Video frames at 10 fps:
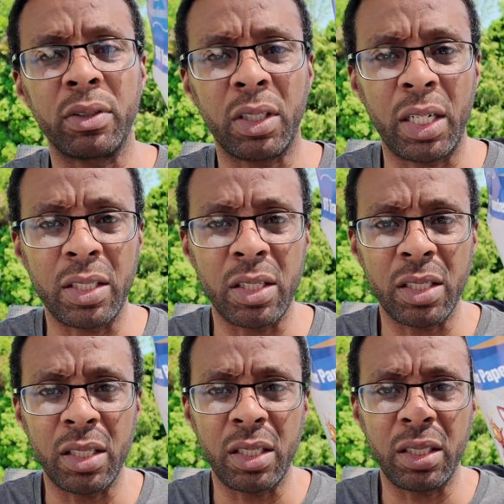Okay, so
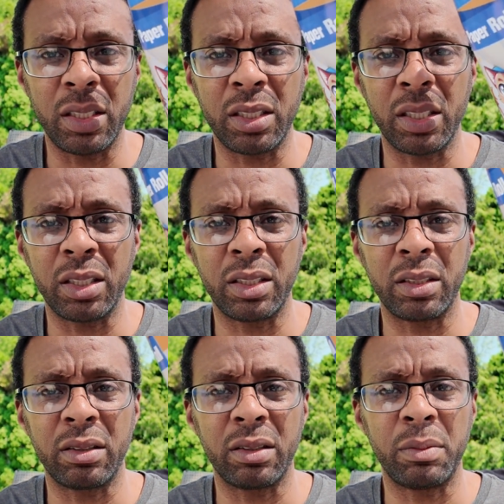it's a,
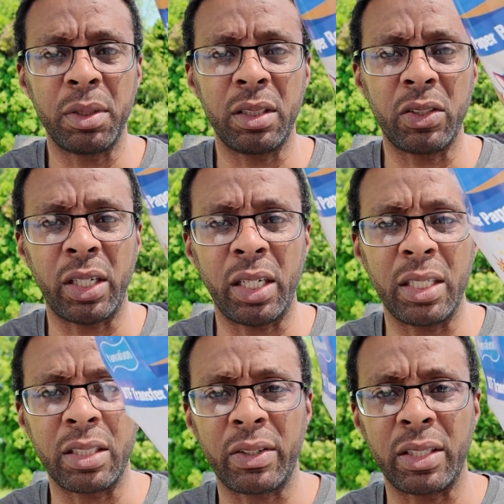let me try to get
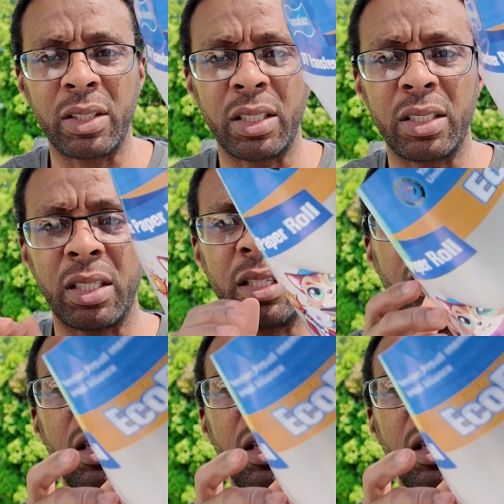this around so you can see.